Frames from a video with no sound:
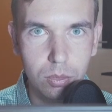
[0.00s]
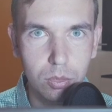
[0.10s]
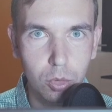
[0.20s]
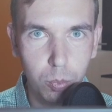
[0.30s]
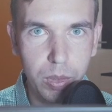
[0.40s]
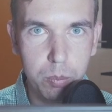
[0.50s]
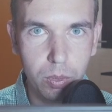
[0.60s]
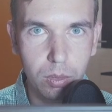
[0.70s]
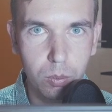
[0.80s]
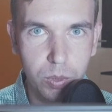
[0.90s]
2
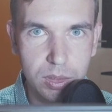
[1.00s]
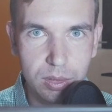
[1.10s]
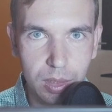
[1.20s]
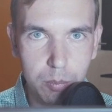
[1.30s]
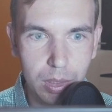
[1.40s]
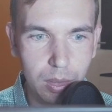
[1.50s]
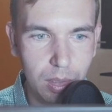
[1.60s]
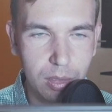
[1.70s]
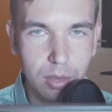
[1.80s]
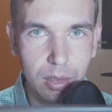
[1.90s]
people visiting me
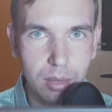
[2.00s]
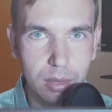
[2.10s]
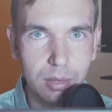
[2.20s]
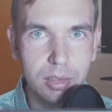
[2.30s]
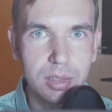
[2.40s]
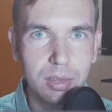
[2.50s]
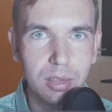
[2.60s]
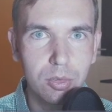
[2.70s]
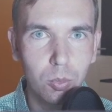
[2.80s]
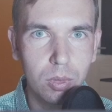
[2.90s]
and listening
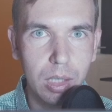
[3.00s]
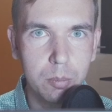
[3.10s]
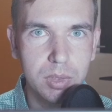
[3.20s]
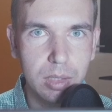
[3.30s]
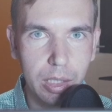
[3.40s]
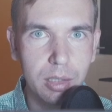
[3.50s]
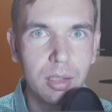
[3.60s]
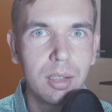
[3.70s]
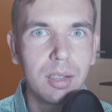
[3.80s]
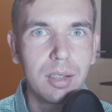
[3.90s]
to what I'm saying,
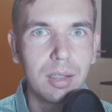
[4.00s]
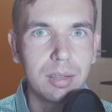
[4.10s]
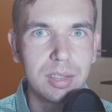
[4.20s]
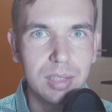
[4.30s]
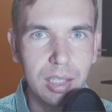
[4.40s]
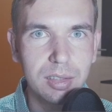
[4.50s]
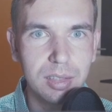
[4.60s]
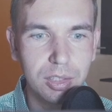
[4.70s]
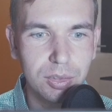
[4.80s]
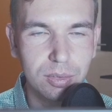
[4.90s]
and the second
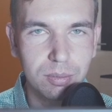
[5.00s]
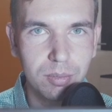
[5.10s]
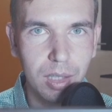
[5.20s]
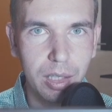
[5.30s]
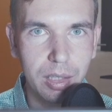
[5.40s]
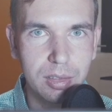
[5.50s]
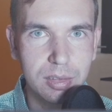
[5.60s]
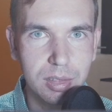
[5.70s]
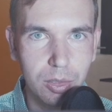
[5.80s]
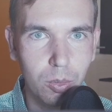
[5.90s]
session I had
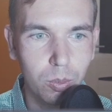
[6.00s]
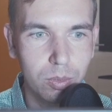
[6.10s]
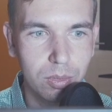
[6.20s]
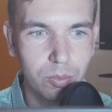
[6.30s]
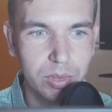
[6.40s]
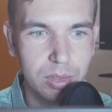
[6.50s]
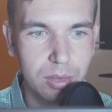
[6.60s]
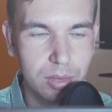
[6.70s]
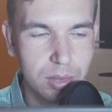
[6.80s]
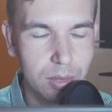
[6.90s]
0
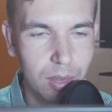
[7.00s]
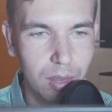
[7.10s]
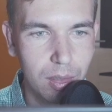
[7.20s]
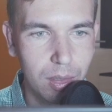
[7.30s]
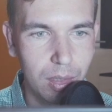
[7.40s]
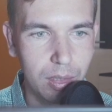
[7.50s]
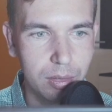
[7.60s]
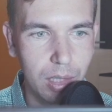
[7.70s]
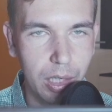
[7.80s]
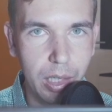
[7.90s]
visitors, and
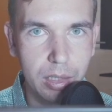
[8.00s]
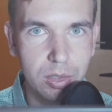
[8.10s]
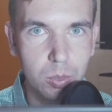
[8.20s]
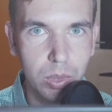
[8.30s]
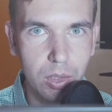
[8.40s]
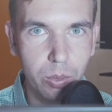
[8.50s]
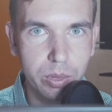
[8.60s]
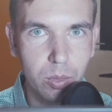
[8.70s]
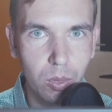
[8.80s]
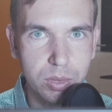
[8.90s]
I had to record
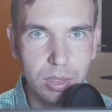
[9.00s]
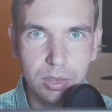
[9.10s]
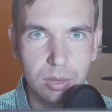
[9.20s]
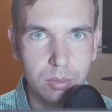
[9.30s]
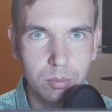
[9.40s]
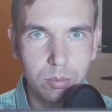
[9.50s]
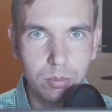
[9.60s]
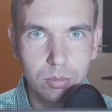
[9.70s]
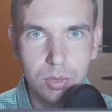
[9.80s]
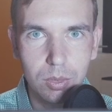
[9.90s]
the whole session.
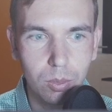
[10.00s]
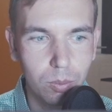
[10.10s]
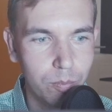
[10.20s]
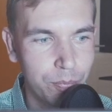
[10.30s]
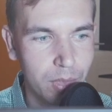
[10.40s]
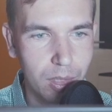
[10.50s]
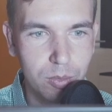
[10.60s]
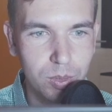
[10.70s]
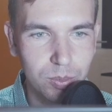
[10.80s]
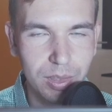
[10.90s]
So it
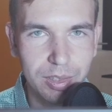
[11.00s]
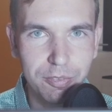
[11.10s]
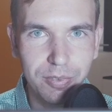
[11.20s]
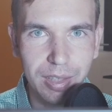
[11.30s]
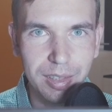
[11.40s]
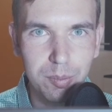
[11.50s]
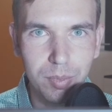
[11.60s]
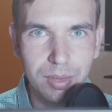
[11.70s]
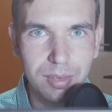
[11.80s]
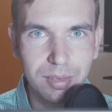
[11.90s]
was really funny, but